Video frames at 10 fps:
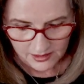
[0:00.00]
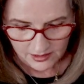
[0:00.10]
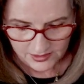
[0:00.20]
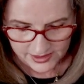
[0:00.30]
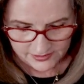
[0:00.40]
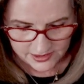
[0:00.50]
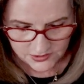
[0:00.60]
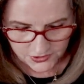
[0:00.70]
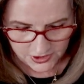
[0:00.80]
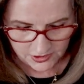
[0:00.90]
All right, these
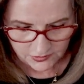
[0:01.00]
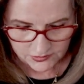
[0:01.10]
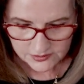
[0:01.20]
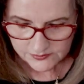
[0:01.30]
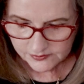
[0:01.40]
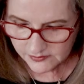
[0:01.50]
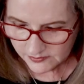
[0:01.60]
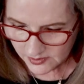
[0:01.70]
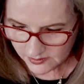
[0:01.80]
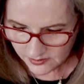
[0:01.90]
are cute.
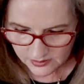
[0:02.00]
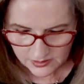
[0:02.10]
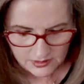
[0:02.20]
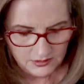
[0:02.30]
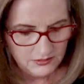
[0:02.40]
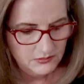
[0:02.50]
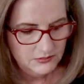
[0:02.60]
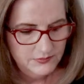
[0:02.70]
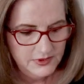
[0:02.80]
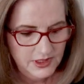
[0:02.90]
Oh,
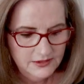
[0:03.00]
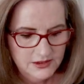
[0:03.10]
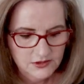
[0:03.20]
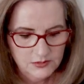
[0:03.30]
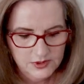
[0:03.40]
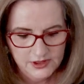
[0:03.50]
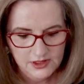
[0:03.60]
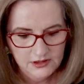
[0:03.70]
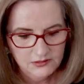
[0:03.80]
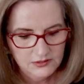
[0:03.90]
yeah, these are really
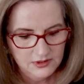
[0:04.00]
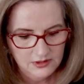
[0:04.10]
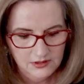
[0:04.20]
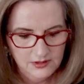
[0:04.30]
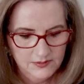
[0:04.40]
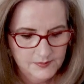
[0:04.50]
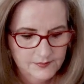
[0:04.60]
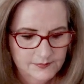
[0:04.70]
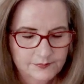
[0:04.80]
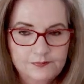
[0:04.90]
cute.
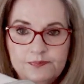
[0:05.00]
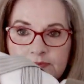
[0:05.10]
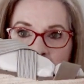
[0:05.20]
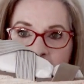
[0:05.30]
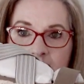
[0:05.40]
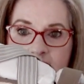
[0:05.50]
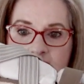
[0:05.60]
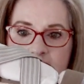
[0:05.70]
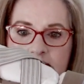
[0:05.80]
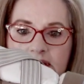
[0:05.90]
Nice
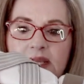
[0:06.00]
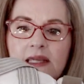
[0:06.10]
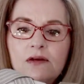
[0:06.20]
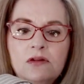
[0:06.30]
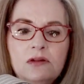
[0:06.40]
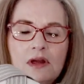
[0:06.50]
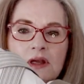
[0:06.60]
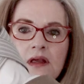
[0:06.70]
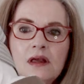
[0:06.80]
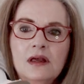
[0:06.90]
little heel,
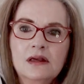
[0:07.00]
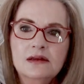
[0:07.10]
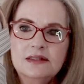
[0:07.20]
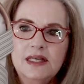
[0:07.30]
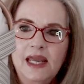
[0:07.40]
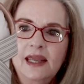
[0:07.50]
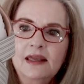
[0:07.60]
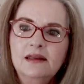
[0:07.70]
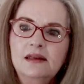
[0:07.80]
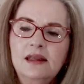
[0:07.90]

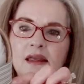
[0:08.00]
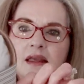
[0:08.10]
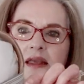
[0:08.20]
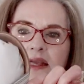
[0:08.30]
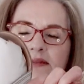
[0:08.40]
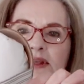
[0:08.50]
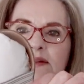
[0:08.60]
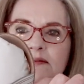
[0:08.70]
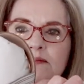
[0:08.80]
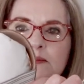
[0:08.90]
tan, and
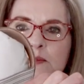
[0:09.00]
then